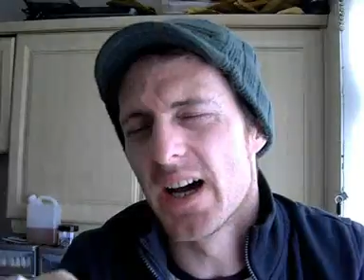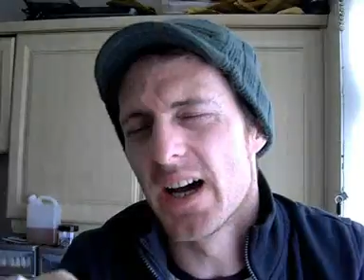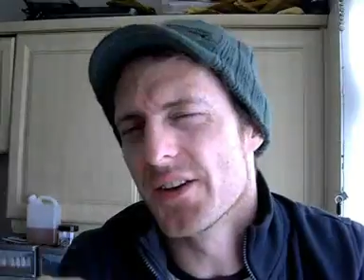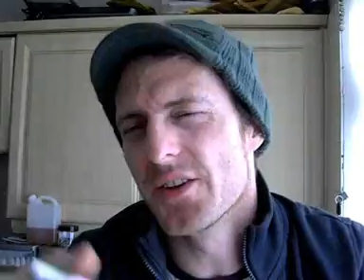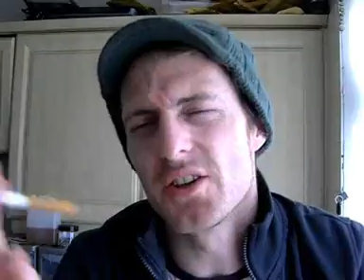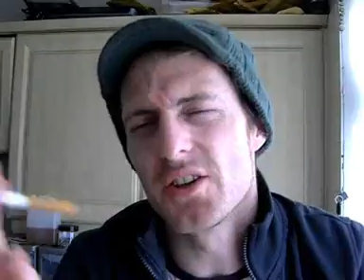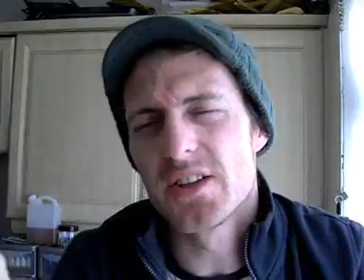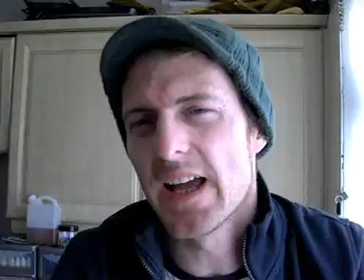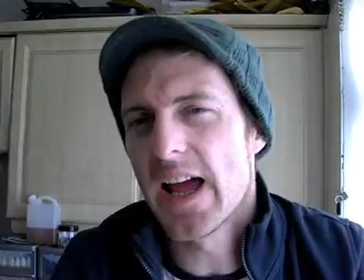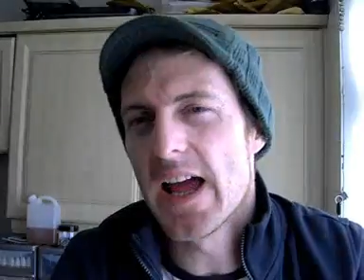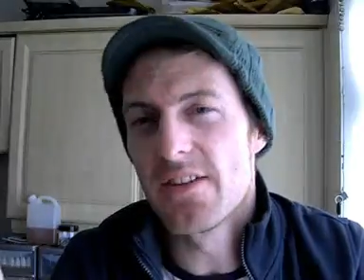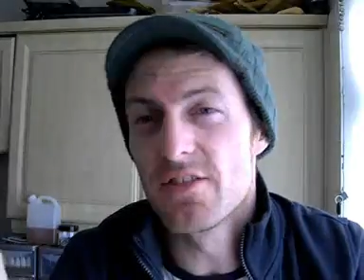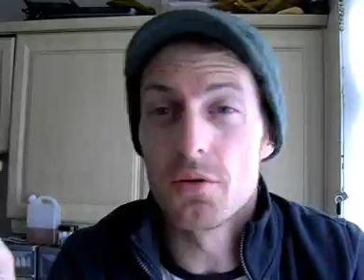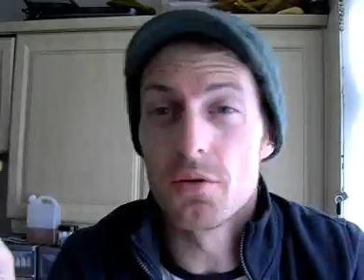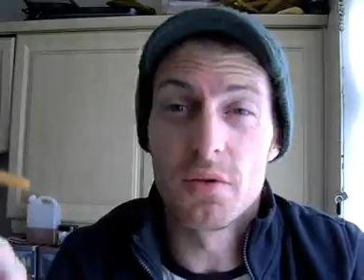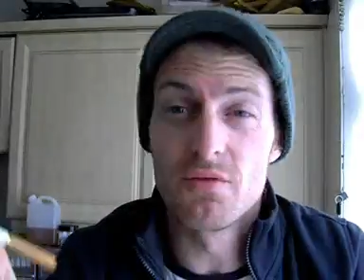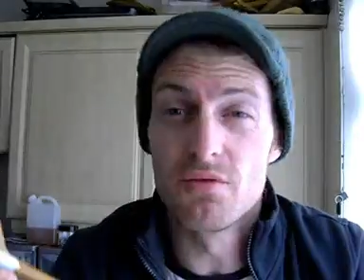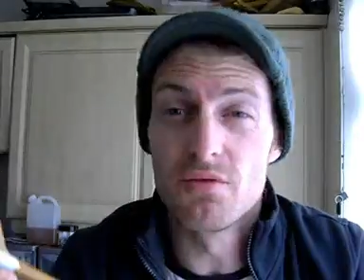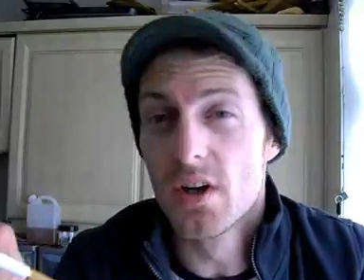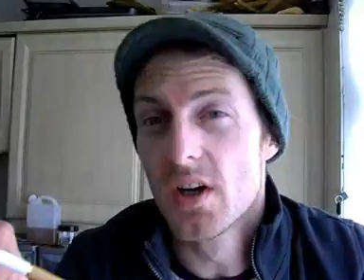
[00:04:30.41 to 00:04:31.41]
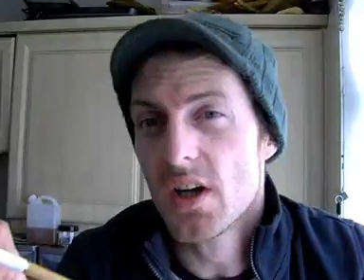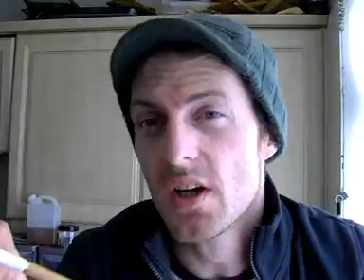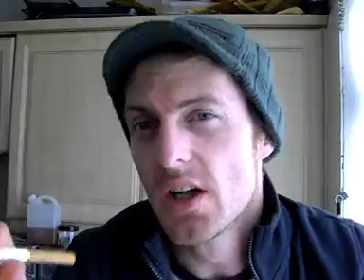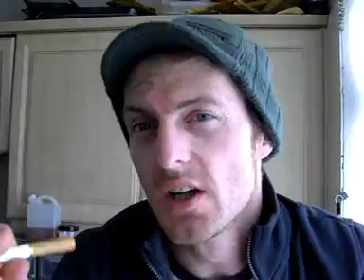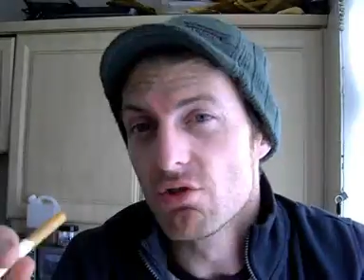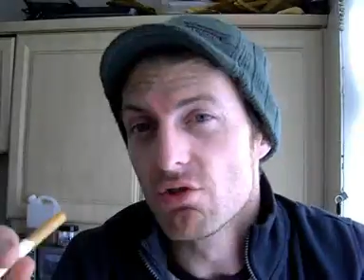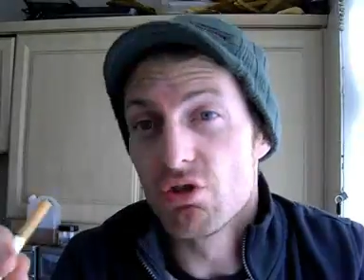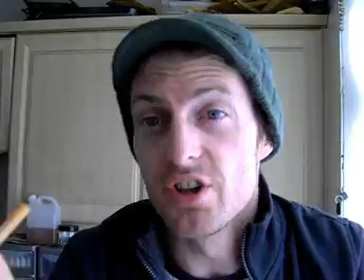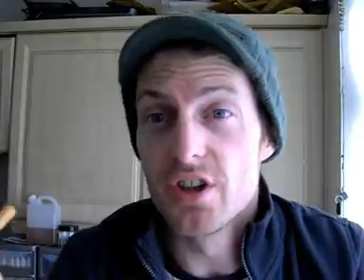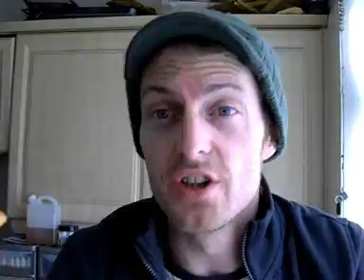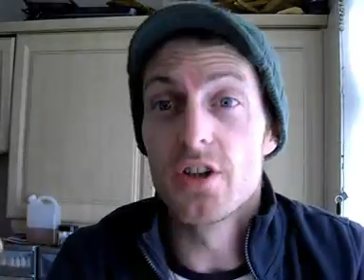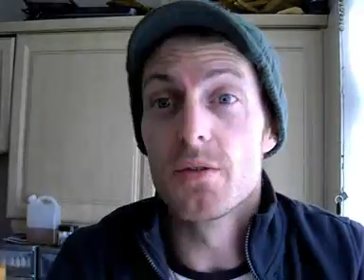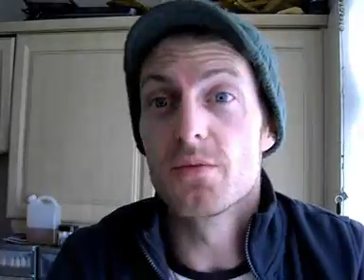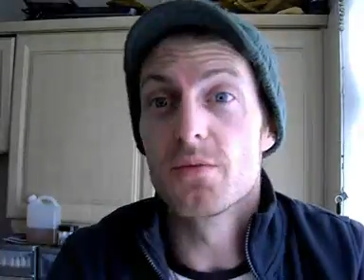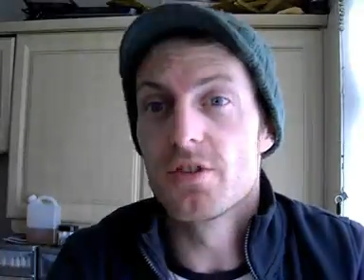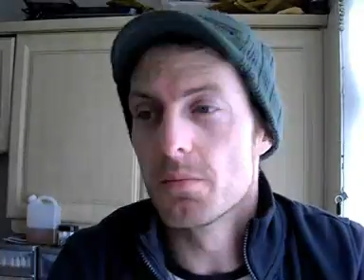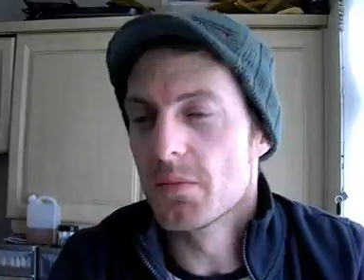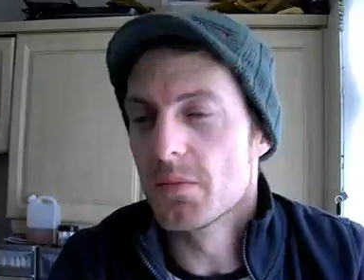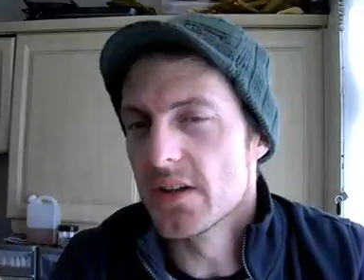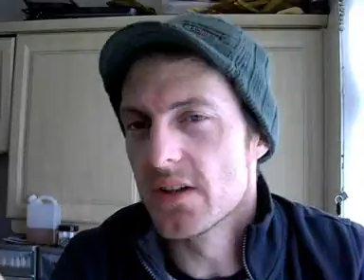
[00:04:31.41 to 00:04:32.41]
I don't get everyone running up
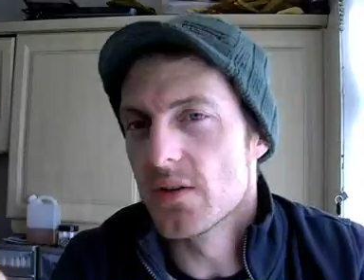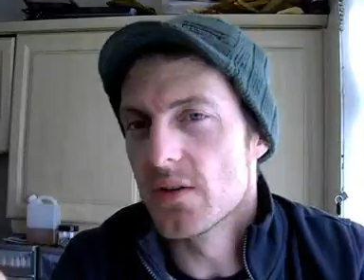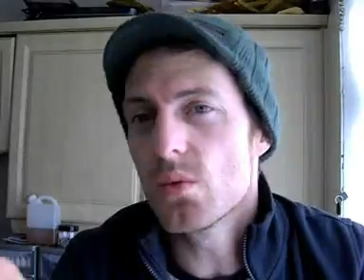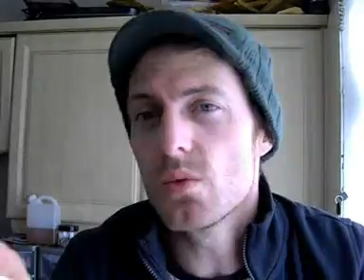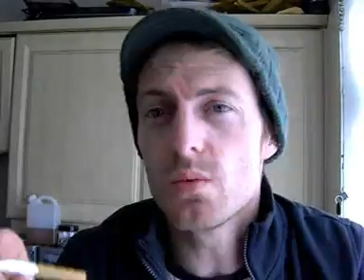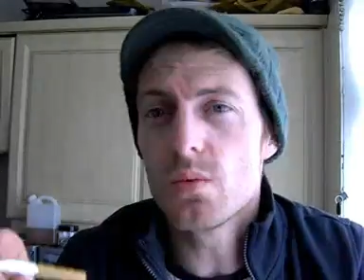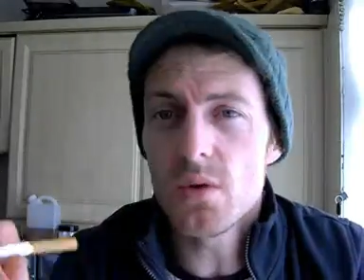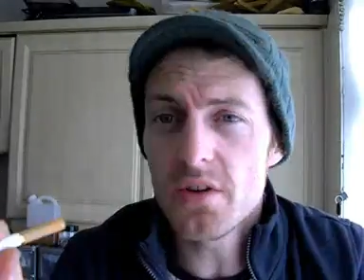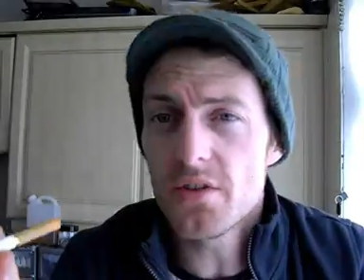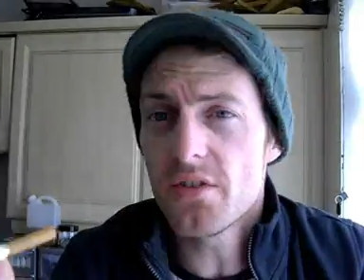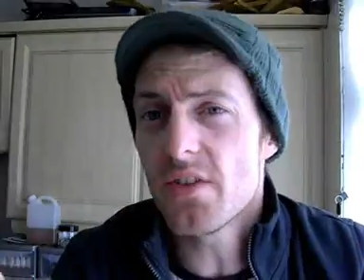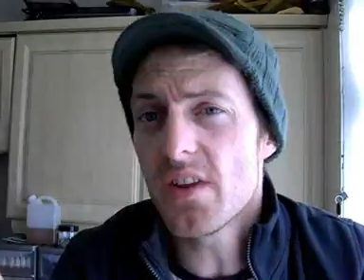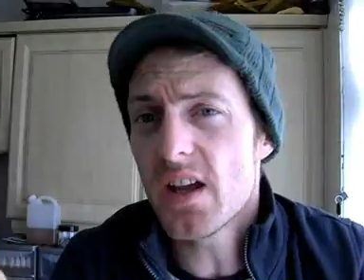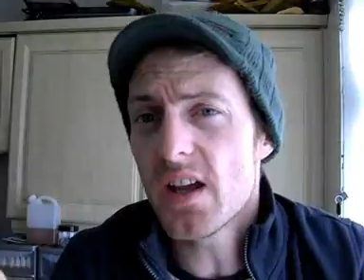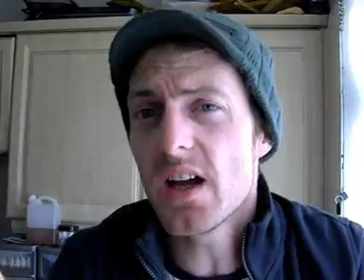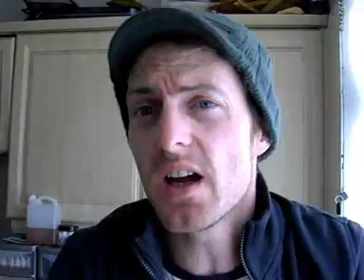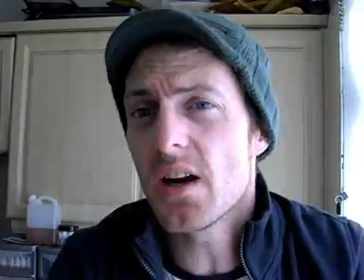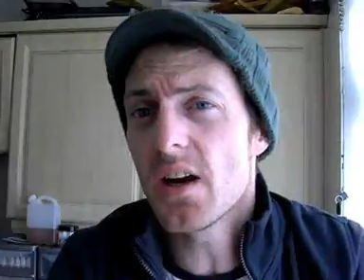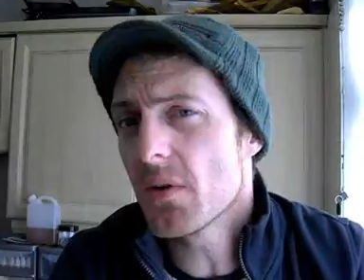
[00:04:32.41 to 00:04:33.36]
to me and, oh, what's that?